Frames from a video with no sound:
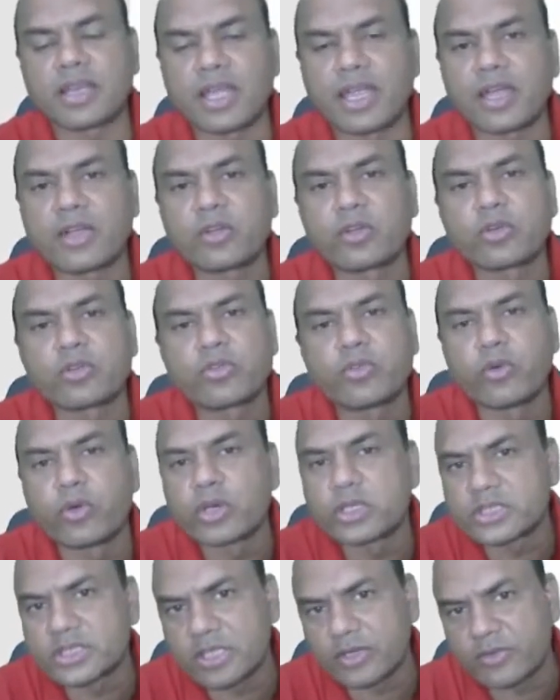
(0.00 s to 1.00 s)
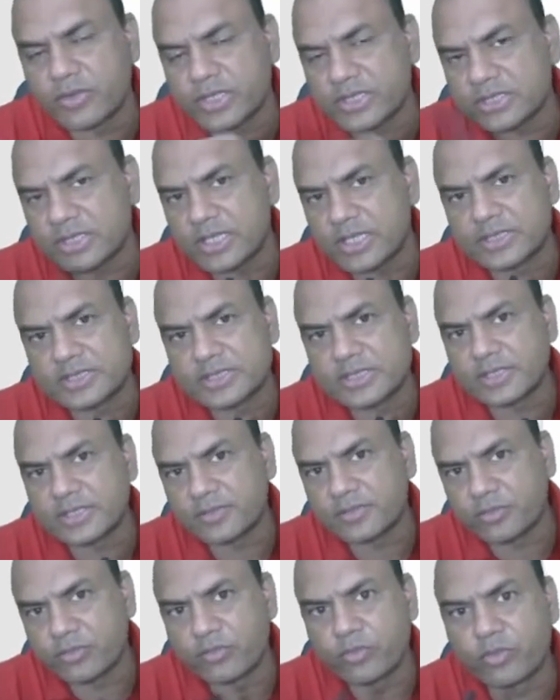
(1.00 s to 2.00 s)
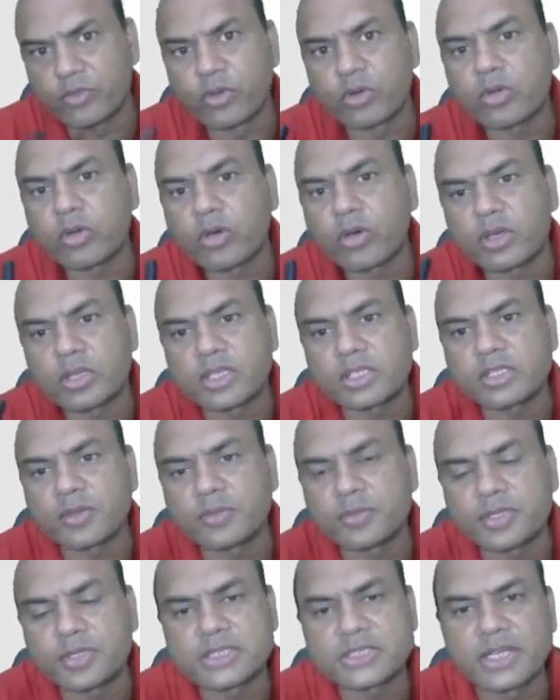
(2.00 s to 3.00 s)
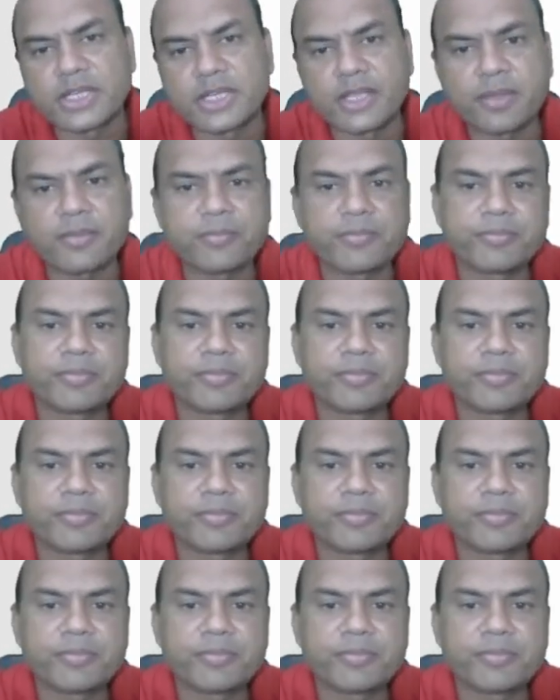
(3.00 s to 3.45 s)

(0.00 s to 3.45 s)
I took 4 surveys, let's say, 4 corners of the city.